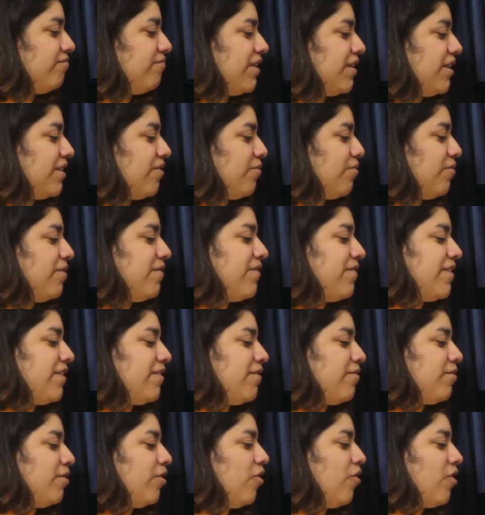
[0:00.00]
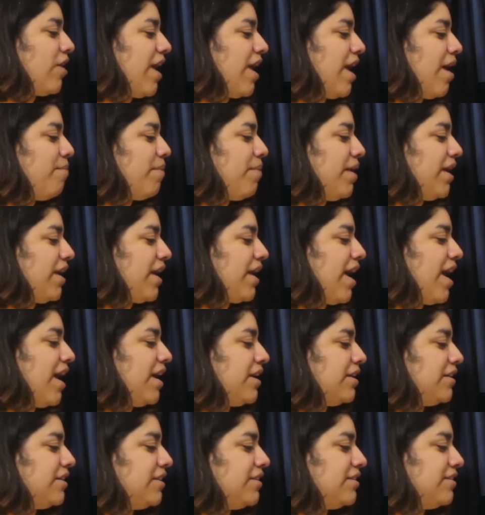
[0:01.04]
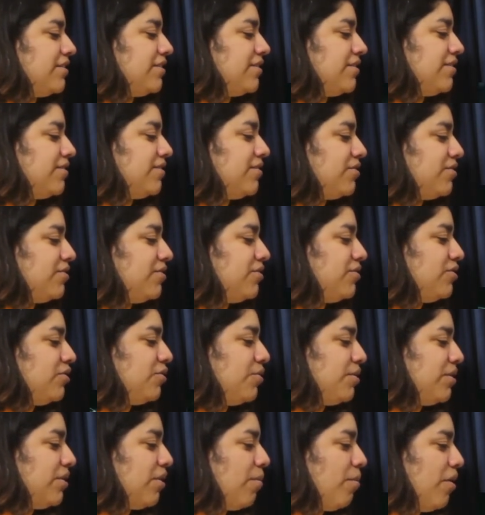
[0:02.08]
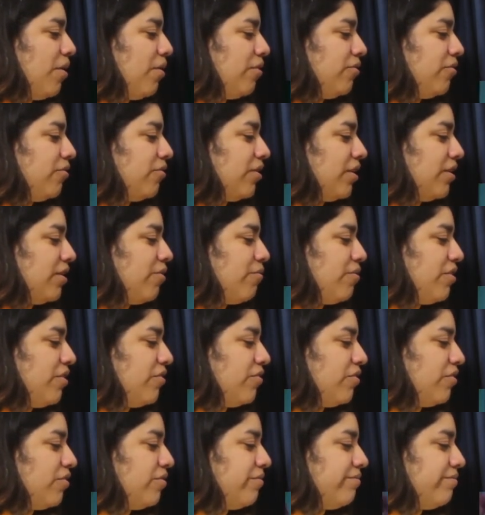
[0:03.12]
But the one with this long hair, pink hair is doing the most. Nobody's...